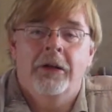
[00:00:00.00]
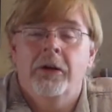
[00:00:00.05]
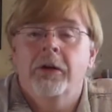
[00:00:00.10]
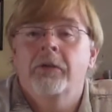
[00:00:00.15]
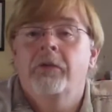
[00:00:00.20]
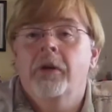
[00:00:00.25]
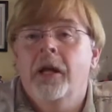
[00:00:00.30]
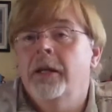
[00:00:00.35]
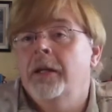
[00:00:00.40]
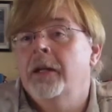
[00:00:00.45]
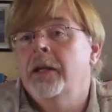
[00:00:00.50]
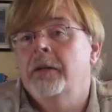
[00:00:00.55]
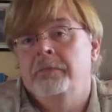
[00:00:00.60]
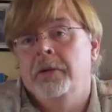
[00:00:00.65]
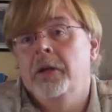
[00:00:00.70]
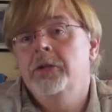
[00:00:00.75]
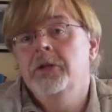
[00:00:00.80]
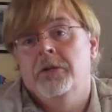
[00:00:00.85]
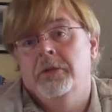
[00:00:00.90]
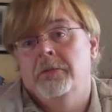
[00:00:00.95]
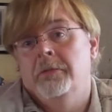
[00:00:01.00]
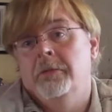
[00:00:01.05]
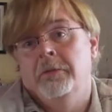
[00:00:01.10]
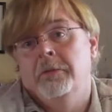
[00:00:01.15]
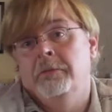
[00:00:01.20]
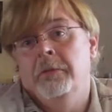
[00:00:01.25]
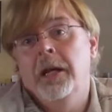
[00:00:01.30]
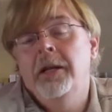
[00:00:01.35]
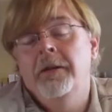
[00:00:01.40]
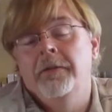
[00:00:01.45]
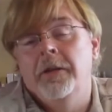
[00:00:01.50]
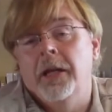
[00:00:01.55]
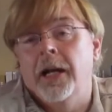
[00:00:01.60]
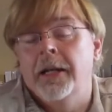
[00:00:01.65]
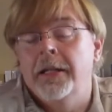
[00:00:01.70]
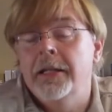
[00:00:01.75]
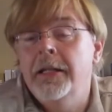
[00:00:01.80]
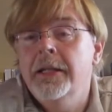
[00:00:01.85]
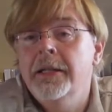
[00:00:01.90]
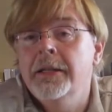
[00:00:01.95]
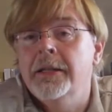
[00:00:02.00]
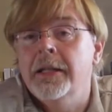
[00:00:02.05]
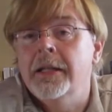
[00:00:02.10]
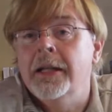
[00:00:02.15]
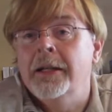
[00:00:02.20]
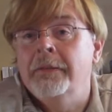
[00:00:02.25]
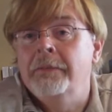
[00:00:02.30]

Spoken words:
many of the ideas that they